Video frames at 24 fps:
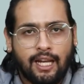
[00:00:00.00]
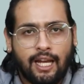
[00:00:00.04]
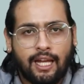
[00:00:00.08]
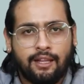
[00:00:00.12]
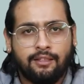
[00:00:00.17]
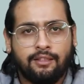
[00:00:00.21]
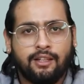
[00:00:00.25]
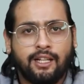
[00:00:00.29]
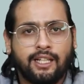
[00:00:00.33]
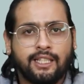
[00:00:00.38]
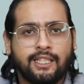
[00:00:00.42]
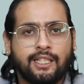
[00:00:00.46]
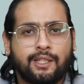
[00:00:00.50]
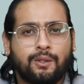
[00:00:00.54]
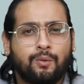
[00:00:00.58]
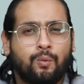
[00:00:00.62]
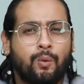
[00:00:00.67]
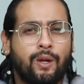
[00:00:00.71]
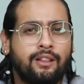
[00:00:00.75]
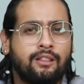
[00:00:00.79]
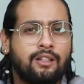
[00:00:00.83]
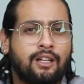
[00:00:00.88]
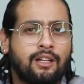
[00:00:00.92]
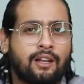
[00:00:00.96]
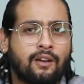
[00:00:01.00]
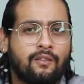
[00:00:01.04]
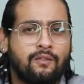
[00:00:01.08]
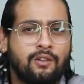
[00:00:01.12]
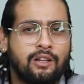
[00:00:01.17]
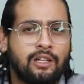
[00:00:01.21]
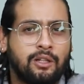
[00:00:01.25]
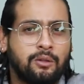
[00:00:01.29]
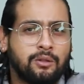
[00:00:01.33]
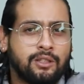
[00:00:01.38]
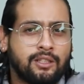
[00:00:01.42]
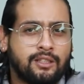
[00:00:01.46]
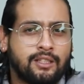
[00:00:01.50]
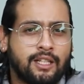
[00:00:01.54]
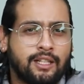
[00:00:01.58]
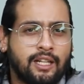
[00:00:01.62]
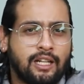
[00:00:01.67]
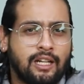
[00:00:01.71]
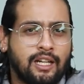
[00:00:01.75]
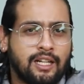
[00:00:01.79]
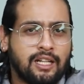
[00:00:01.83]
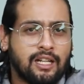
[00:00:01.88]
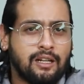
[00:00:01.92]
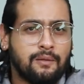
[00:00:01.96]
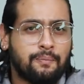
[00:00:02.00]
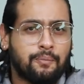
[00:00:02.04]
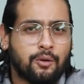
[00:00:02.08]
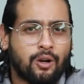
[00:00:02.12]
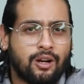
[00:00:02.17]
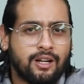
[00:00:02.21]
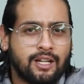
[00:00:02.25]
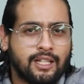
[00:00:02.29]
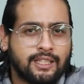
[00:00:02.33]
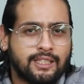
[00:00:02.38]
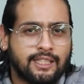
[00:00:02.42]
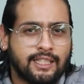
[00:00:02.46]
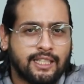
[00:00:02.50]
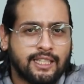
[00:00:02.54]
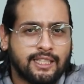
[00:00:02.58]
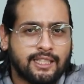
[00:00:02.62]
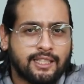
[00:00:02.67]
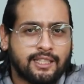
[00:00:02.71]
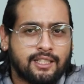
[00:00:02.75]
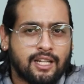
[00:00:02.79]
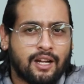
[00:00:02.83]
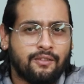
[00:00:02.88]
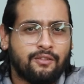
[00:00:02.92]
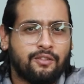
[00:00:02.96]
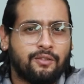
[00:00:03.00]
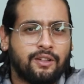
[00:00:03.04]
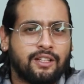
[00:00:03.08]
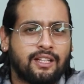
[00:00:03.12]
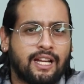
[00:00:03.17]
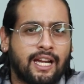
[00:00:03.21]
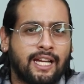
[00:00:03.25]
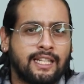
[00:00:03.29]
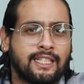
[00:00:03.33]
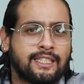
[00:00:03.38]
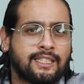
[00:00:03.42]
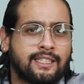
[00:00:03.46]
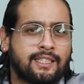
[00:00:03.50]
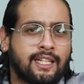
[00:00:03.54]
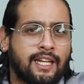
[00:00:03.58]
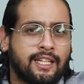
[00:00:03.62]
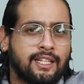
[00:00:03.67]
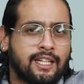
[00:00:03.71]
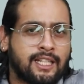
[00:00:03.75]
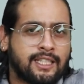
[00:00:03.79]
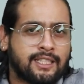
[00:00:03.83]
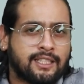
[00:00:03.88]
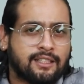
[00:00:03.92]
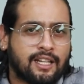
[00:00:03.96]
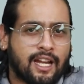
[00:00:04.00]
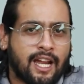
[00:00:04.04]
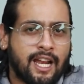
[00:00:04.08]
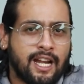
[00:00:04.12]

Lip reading: And thus, when the revolutionary little prodigies stuffed with Einstein-esque